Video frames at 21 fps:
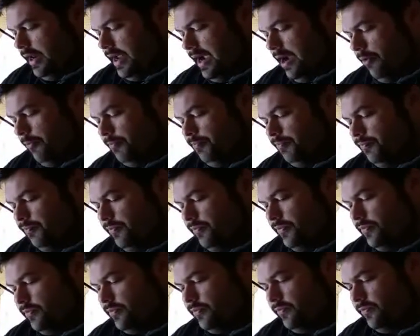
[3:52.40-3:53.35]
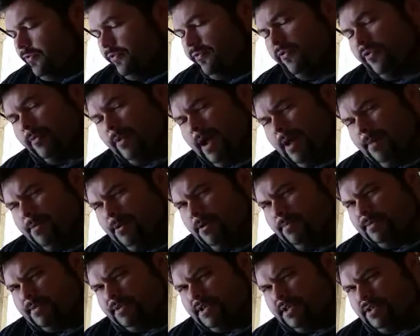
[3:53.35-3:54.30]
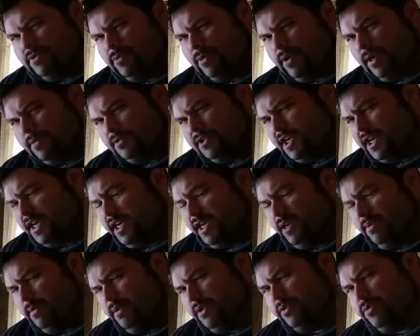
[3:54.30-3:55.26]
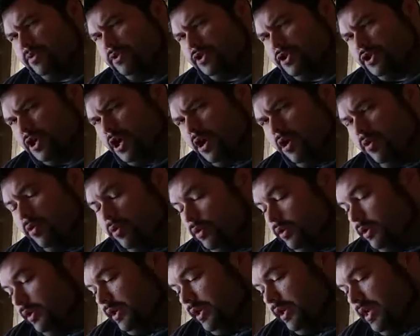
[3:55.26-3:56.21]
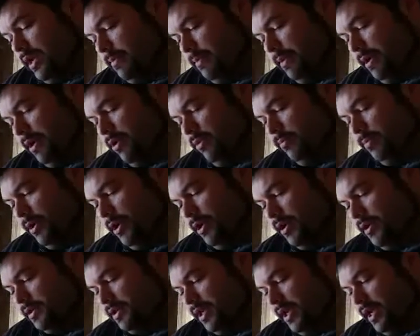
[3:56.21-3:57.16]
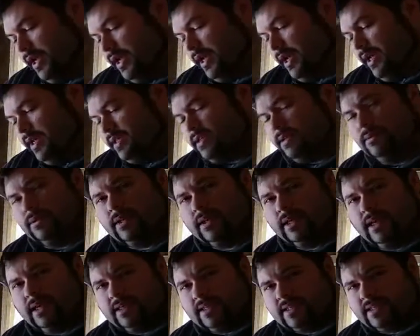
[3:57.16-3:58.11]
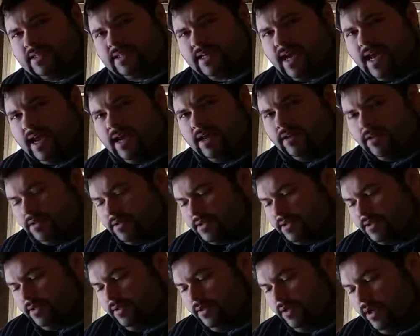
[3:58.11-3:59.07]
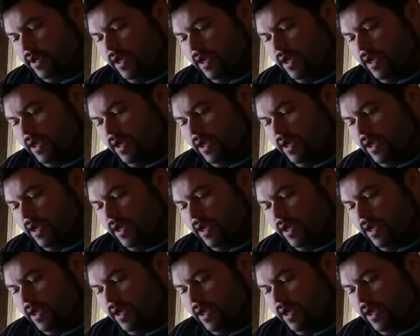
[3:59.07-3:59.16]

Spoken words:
Now, for my purposes, when I'm checking them into a show or looking at my own birds, is I'm looking at the scales.